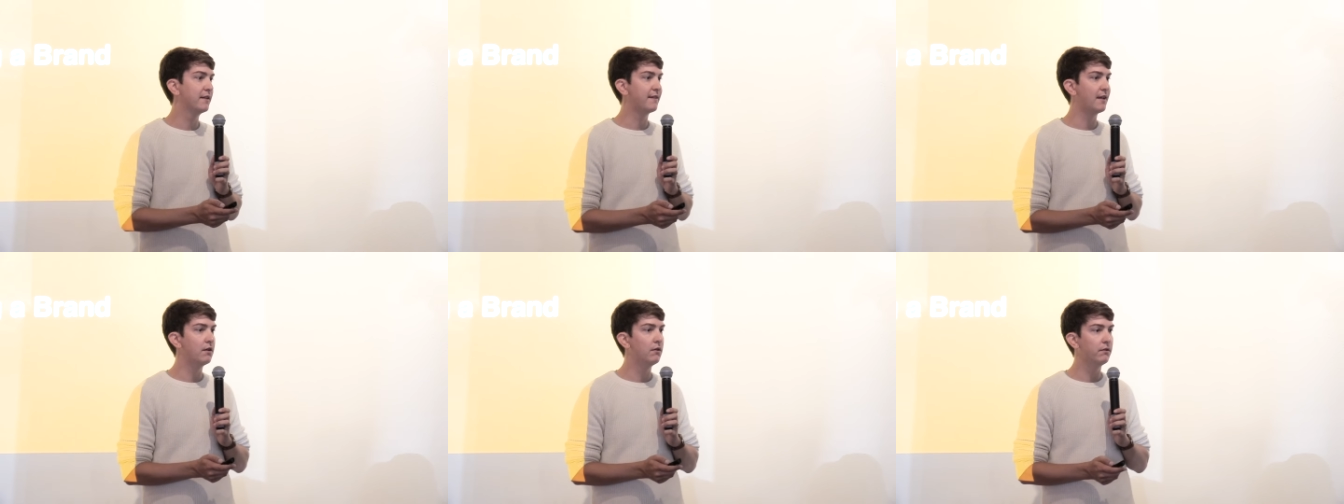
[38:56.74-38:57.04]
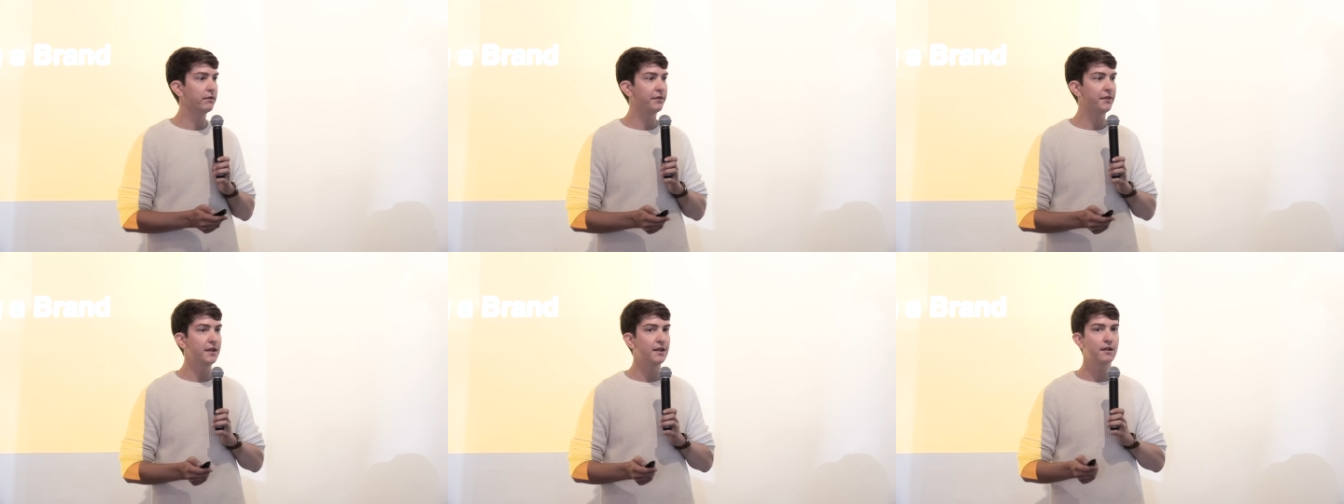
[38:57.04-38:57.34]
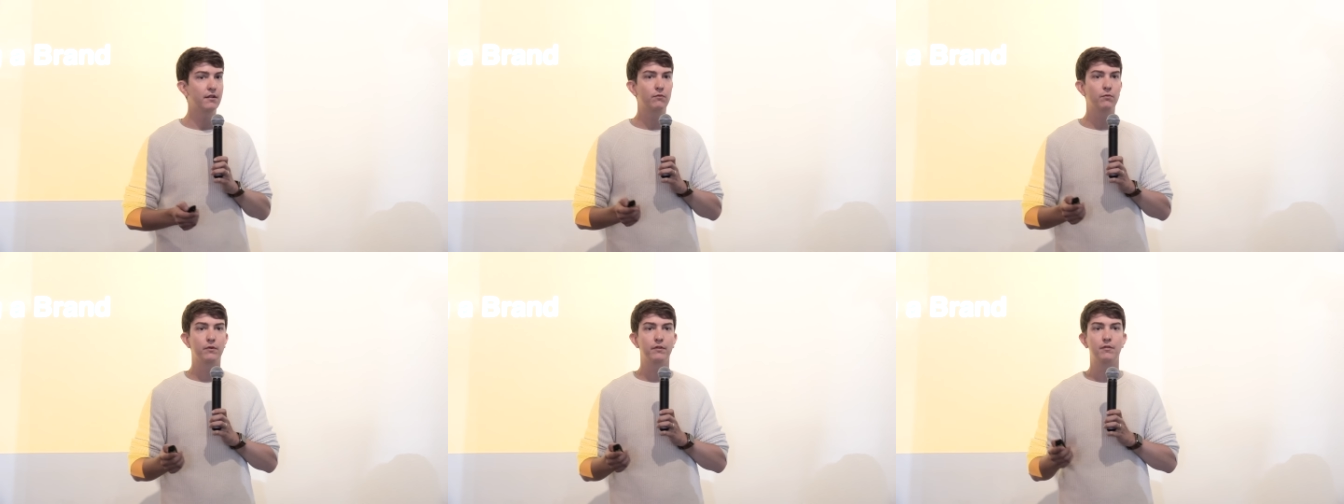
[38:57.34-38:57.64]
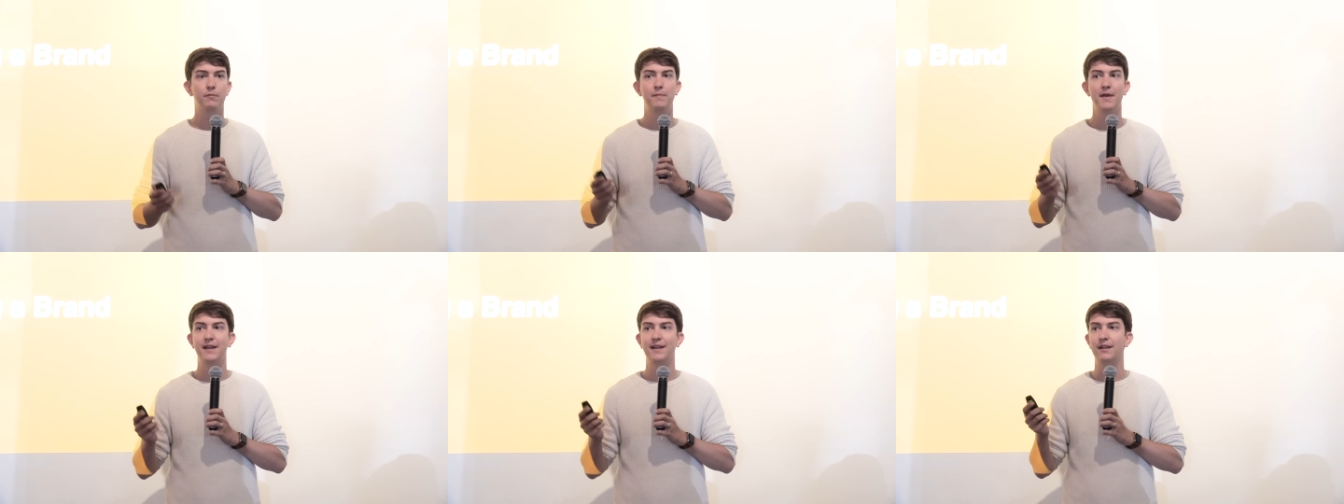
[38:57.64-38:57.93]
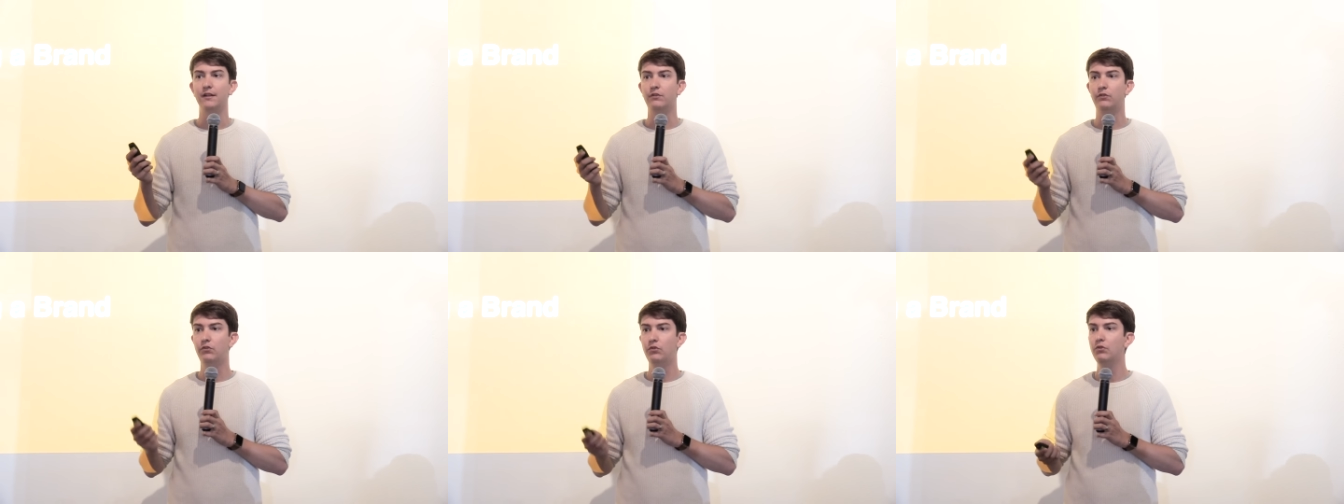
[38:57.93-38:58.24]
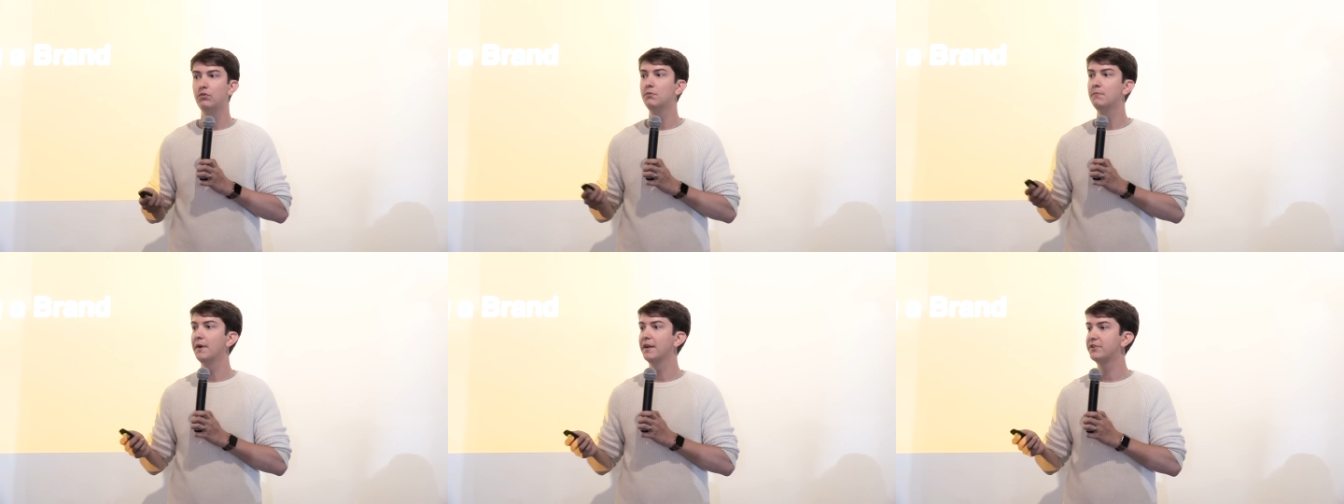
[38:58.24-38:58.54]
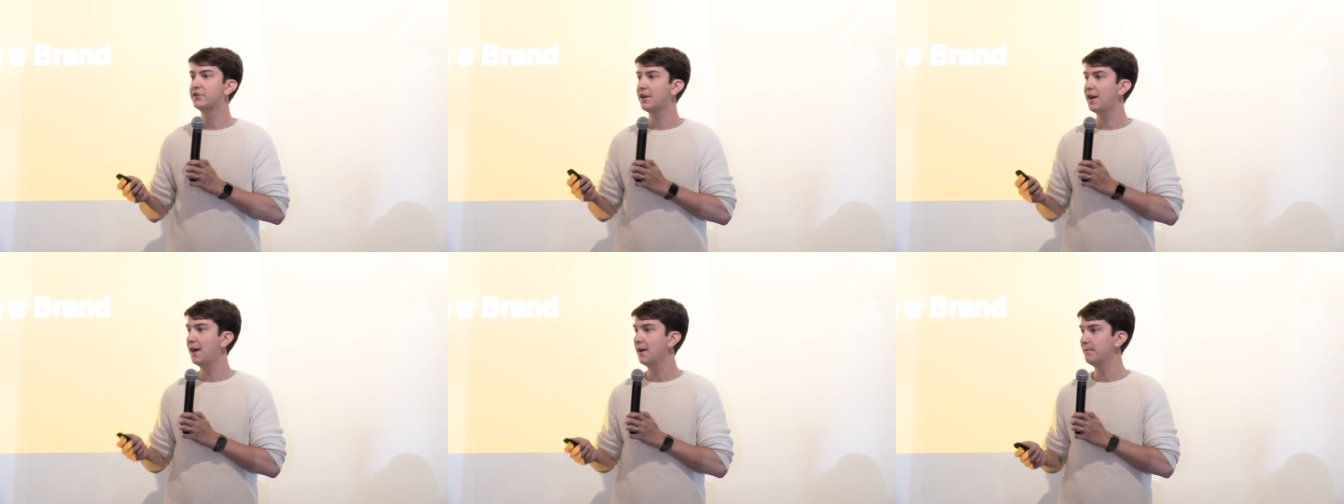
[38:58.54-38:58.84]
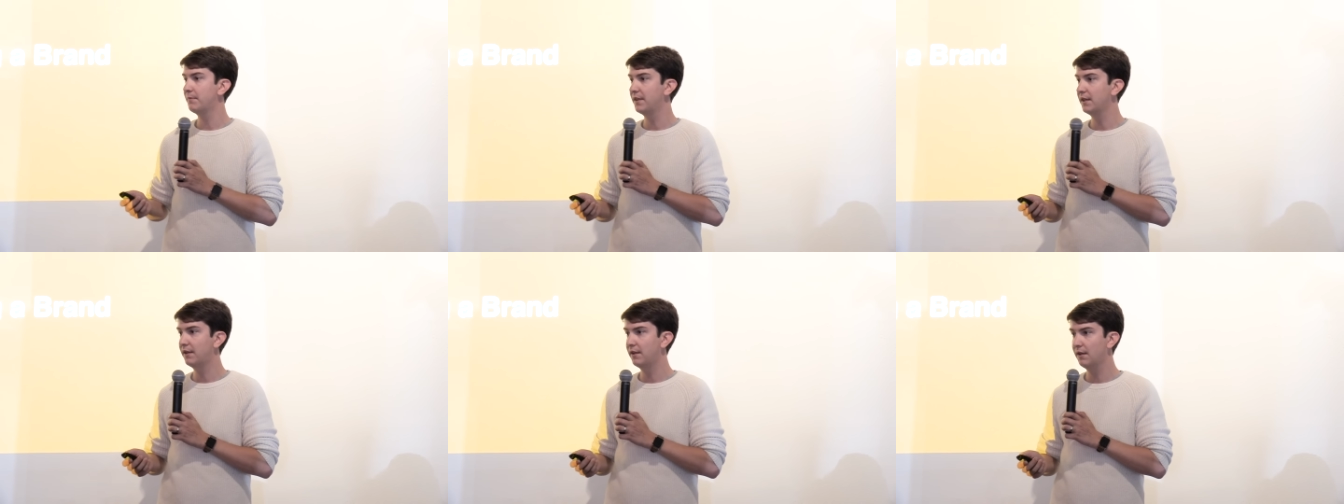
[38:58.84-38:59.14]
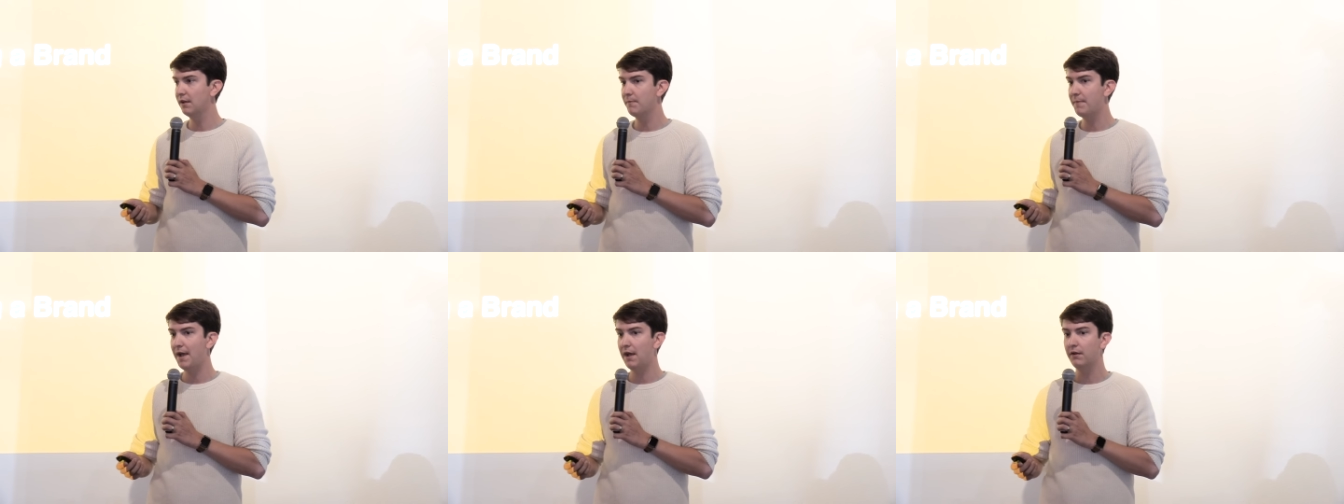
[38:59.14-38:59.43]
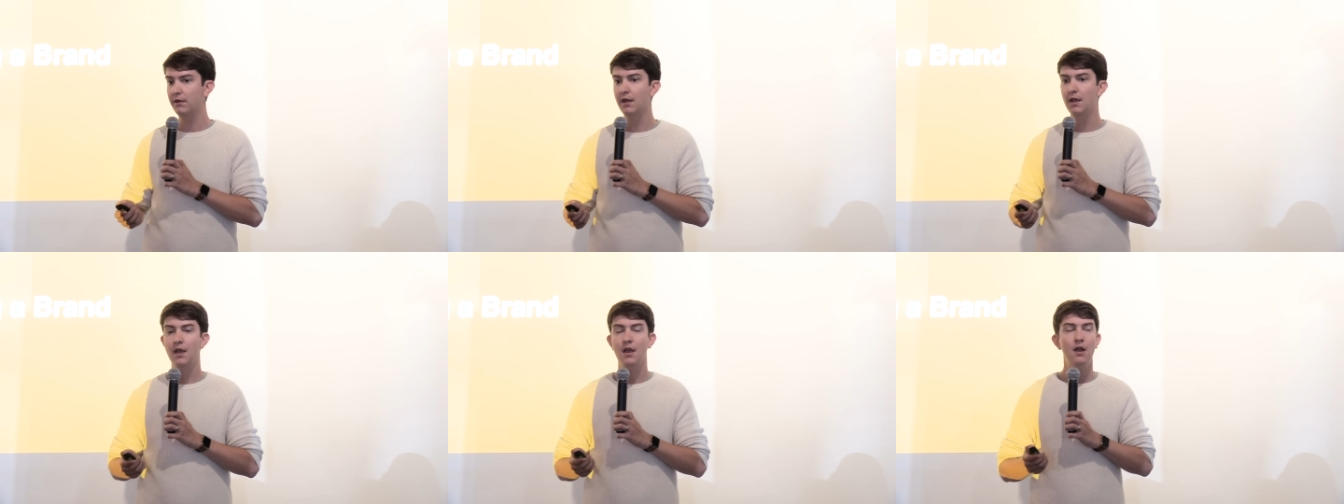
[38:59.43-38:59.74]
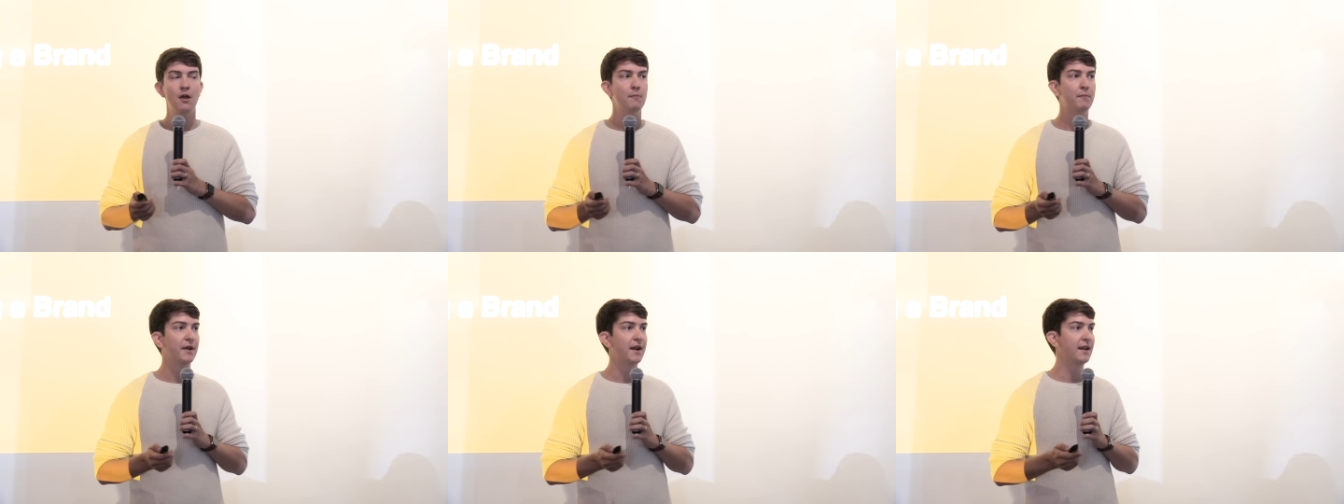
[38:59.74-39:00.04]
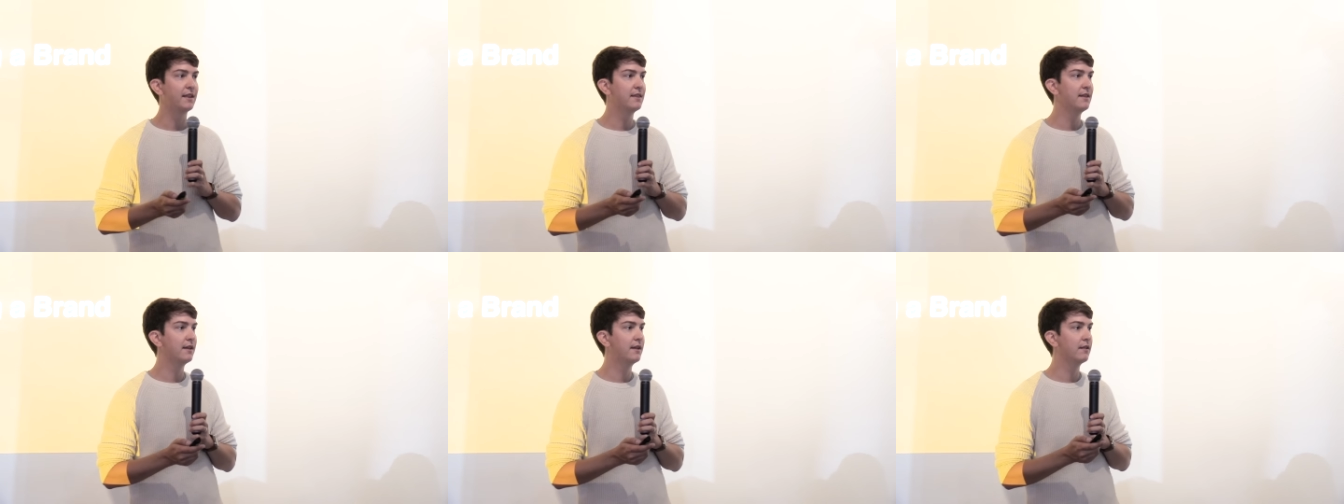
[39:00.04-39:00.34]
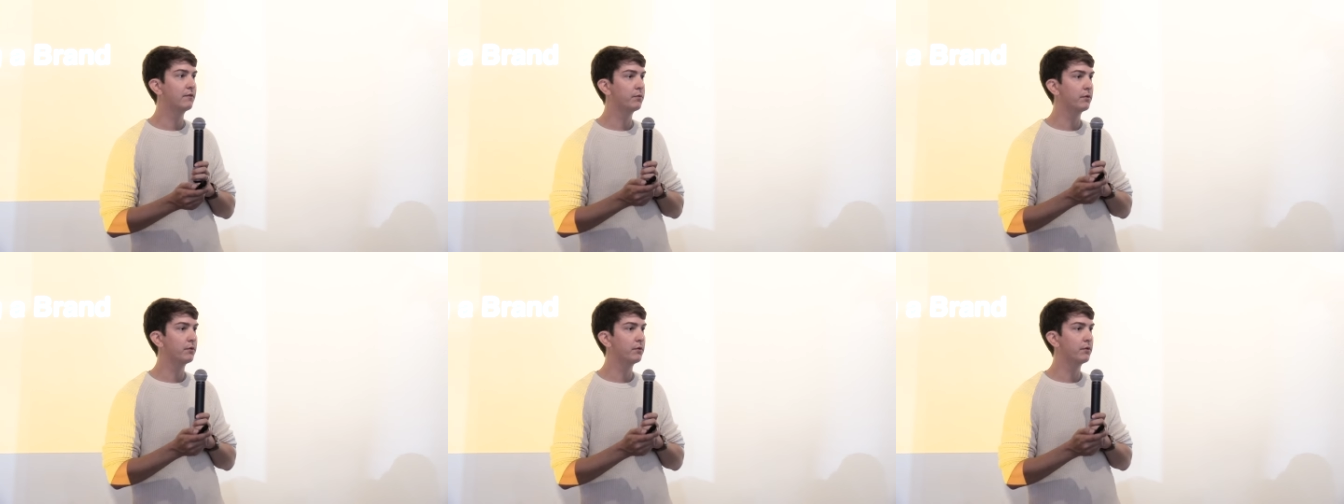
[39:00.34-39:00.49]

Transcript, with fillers: because I don't think it's worth spending too much time thinking about, but I think